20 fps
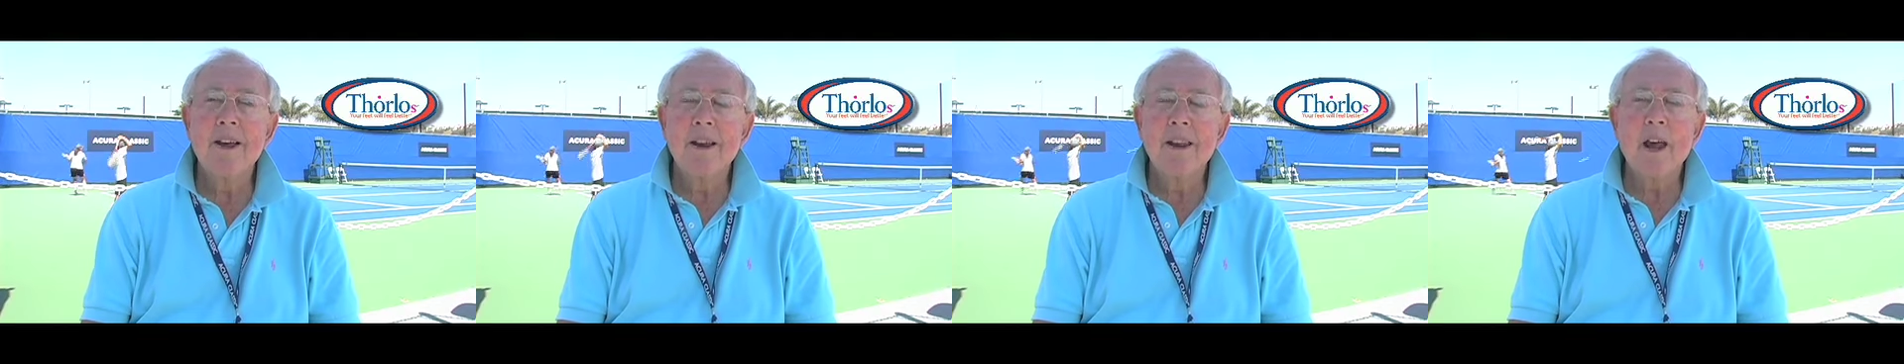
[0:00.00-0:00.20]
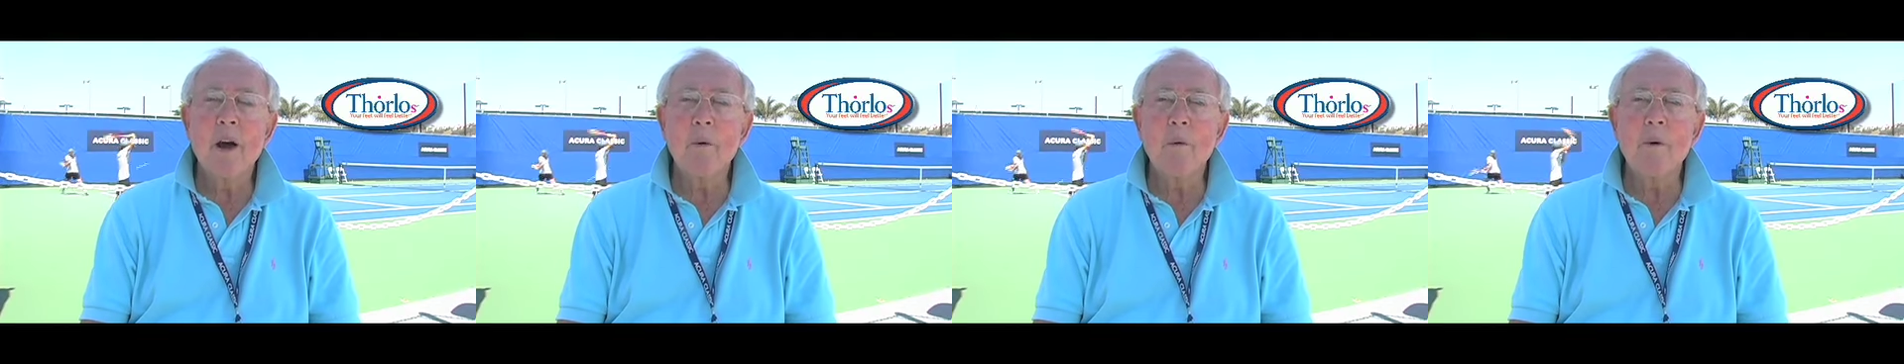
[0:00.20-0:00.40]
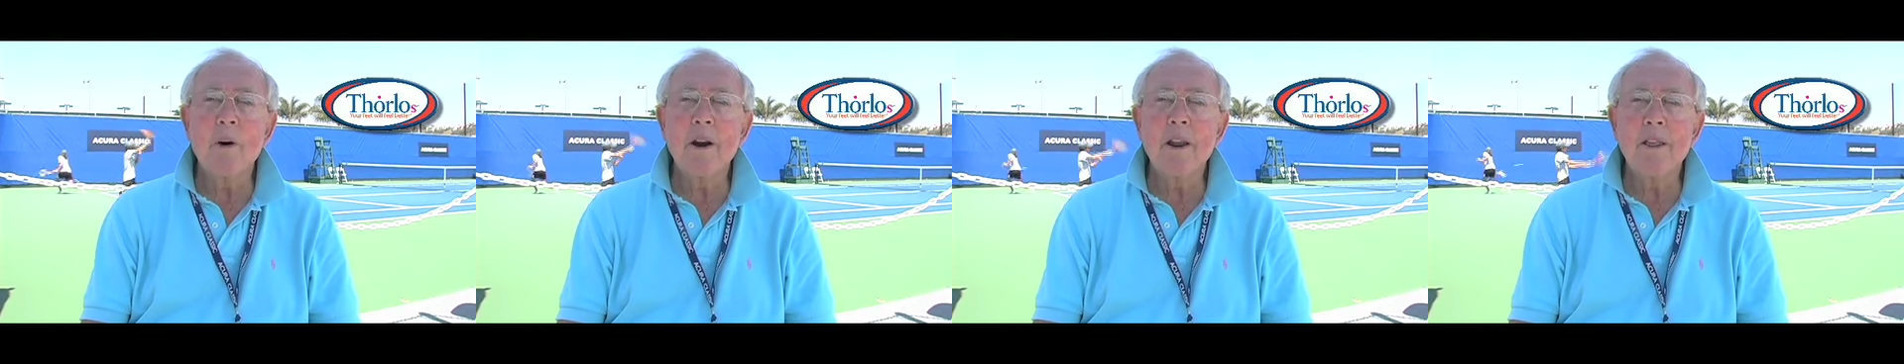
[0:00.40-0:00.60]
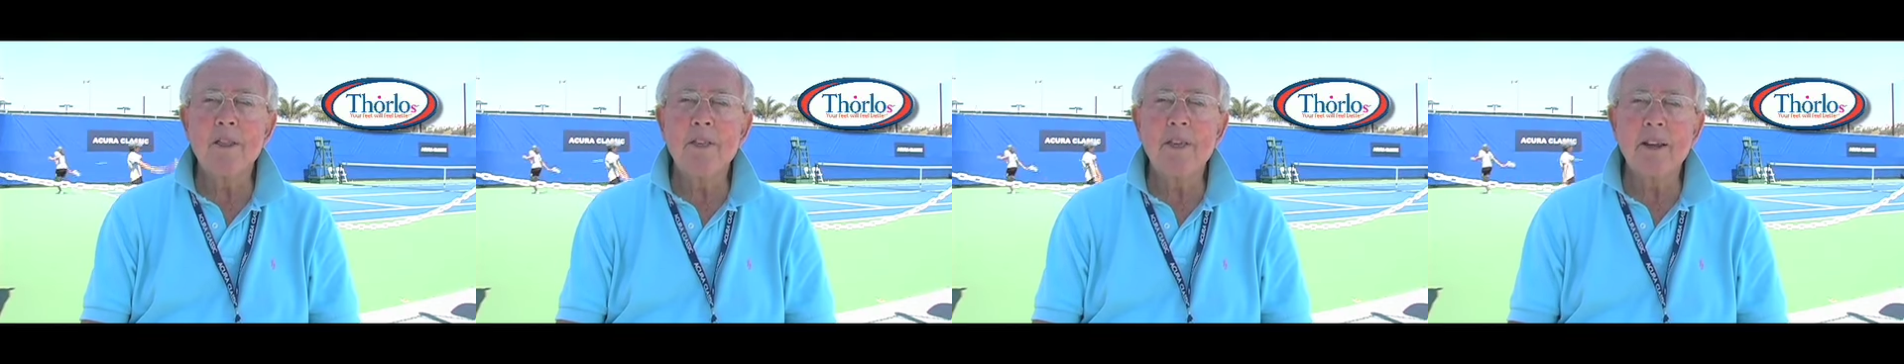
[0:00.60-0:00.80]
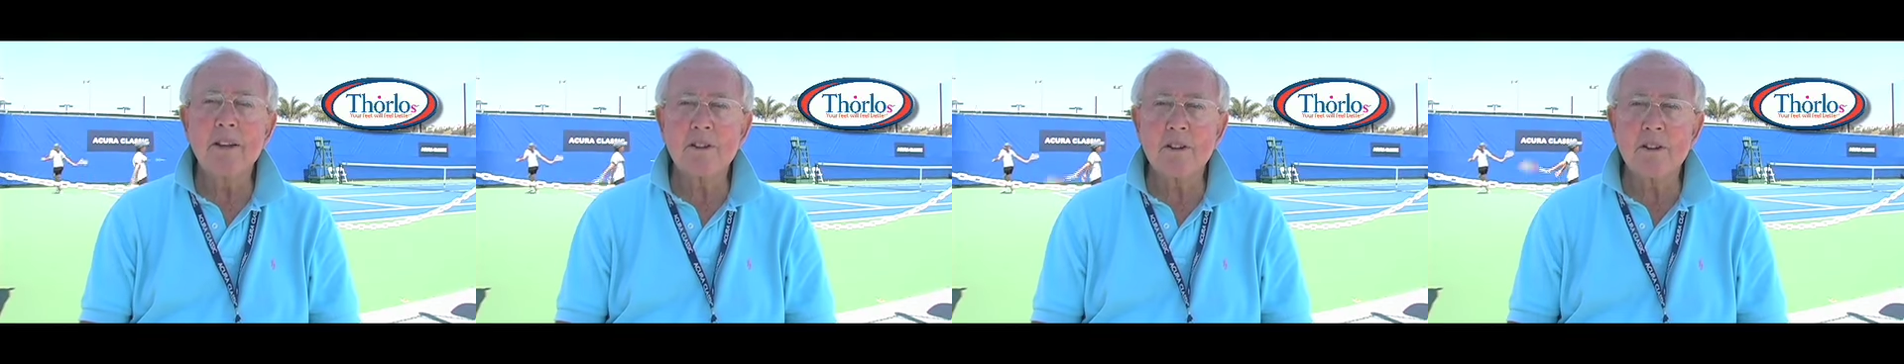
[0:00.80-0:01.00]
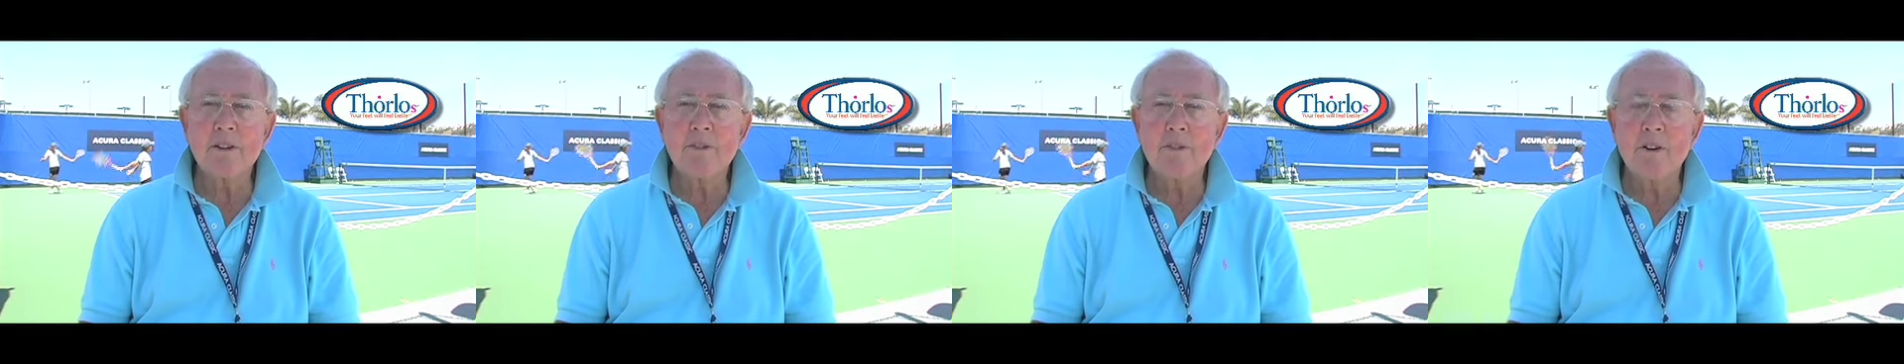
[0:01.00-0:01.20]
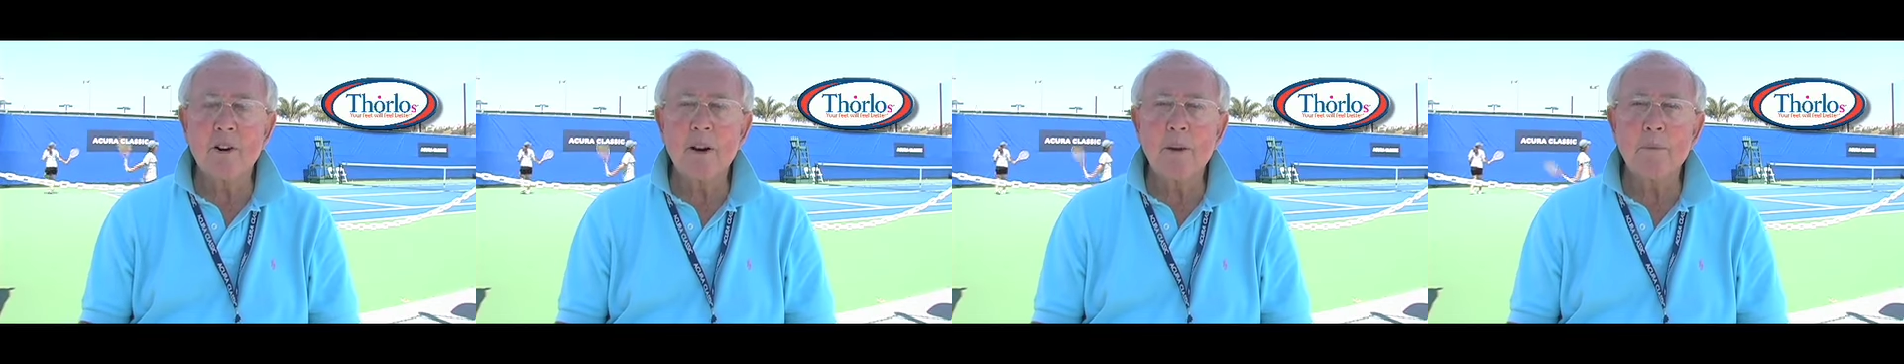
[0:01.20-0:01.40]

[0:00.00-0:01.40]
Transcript: Now, one of the things that's very